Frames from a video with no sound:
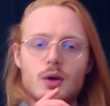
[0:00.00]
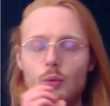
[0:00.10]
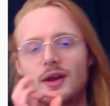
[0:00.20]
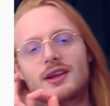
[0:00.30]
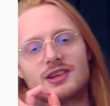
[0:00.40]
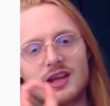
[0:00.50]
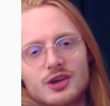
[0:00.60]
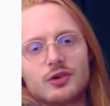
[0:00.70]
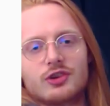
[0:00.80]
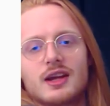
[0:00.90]
When it gets
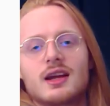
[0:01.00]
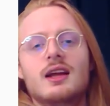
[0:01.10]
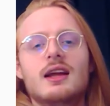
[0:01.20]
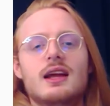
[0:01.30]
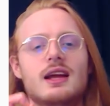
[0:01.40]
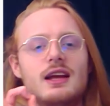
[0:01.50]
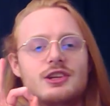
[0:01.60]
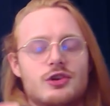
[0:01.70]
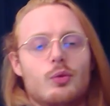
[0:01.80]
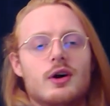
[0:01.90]
interesting
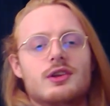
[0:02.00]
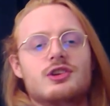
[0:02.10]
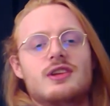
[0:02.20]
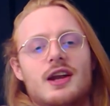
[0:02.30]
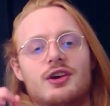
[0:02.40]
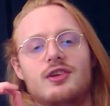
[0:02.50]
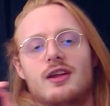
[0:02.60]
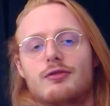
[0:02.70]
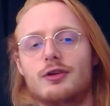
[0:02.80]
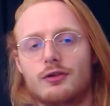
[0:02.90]
is the ones that are
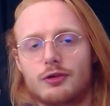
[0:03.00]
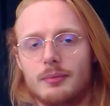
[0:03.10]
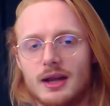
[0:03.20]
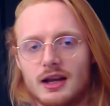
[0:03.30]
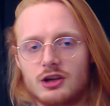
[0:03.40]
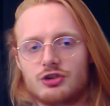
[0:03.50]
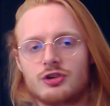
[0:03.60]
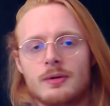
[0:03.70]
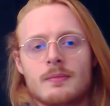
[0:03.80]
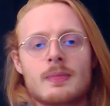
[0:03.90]
different from English.